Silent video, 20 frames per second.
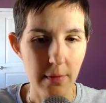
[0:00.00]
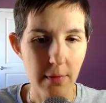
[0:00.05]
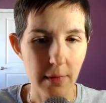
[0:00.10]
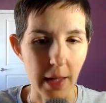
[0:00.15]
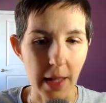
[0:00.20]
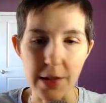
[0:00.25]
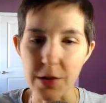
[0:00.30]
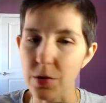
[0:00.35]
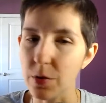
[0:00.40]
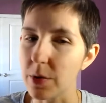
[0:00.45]

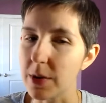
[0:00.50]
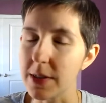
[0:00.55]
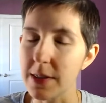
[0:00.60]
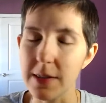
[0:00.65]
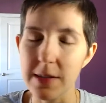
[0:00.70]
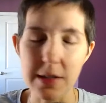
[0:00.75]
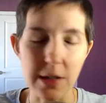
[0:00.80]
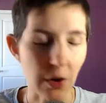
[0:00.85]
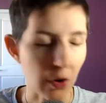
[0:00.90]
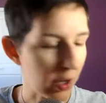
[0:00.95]
It's through a
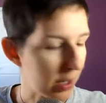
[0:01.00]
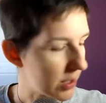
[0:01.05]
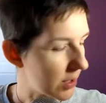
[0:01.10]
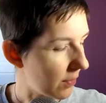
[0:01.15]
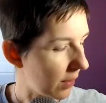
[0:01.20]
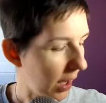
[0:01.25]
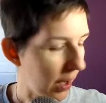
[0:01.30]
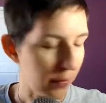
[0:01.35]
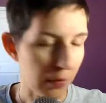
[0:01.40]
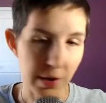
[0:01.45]
series
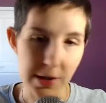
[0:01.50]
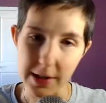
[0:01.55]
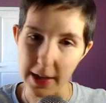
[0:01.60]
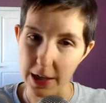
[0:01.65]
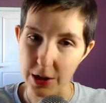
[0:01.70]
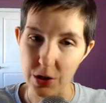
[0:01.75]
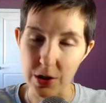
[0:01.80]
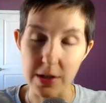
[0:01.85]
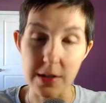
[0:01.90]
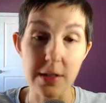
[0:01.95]
of
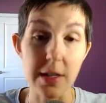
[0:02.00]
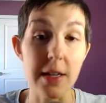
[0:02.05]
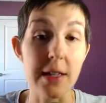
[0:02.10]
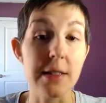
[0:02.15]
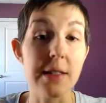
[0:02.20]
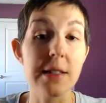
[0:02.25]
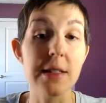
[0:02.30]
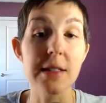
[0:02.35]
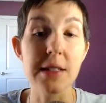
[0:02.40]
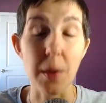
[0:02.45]
conversations.
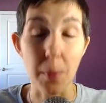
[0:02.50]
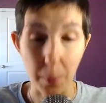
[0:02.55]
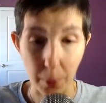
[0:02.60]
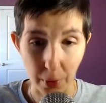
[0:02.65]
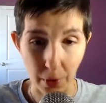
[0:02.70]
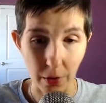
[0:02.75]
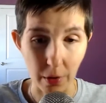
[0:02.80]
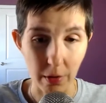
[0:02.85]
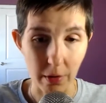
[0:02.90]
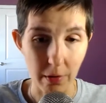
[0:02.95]
It's
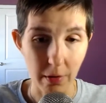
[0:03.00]
simple,